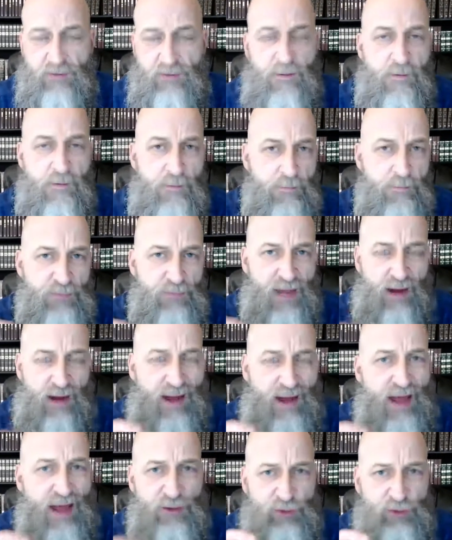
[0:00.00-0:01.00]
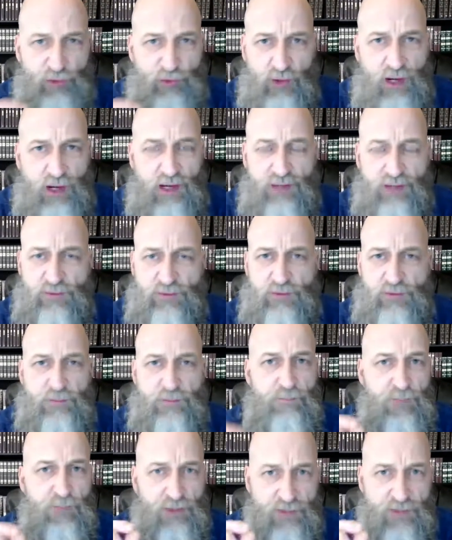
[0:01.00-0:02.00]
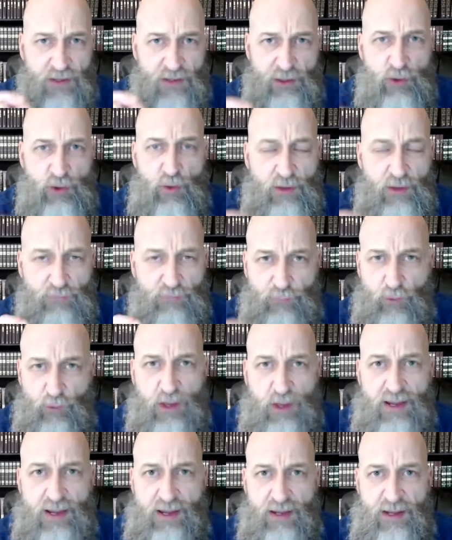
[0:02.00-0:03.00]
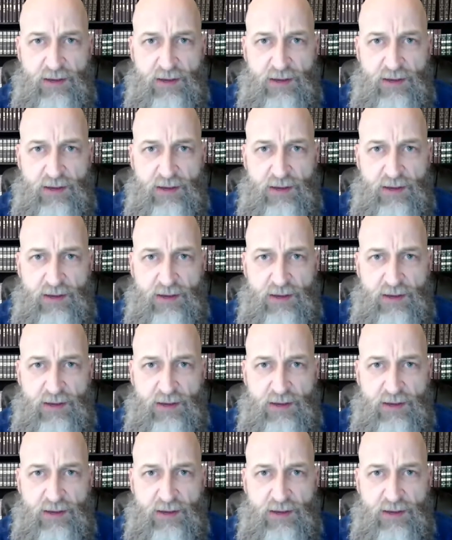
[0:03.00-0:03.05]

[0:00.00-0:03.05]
Now, I trust that you have read